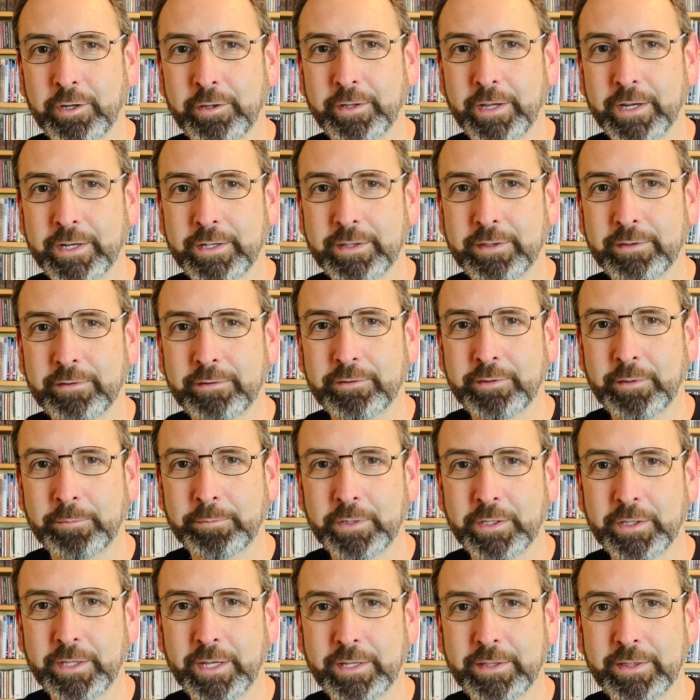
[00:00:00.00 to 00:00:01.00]
like
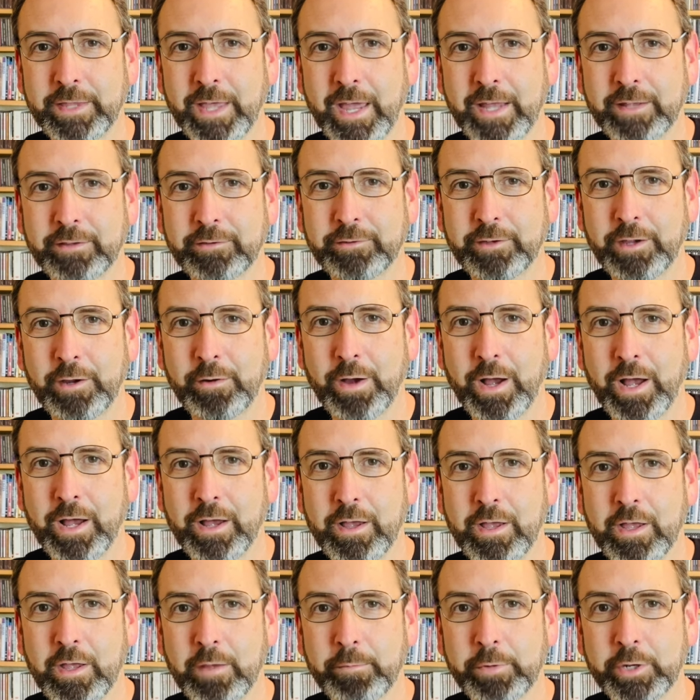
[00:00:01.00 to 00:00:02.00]
something like that. So, uh,
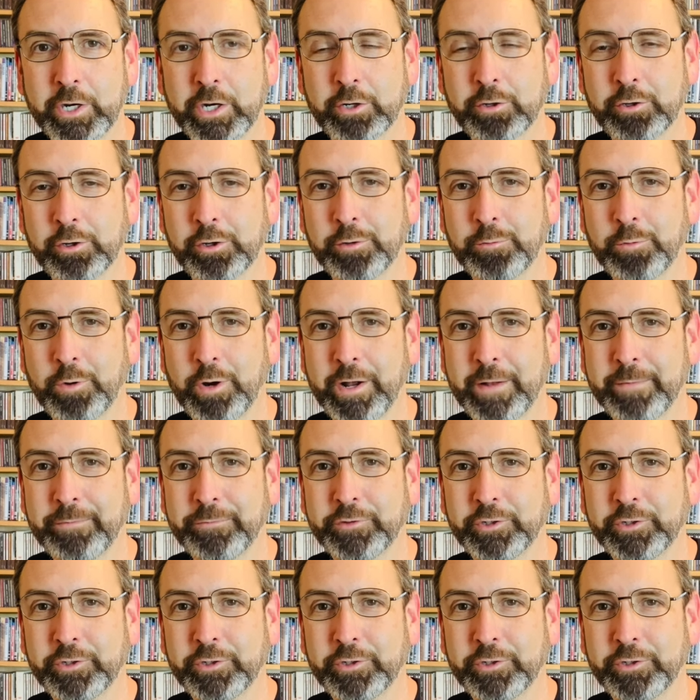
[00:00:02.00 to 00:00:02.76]
but a good one,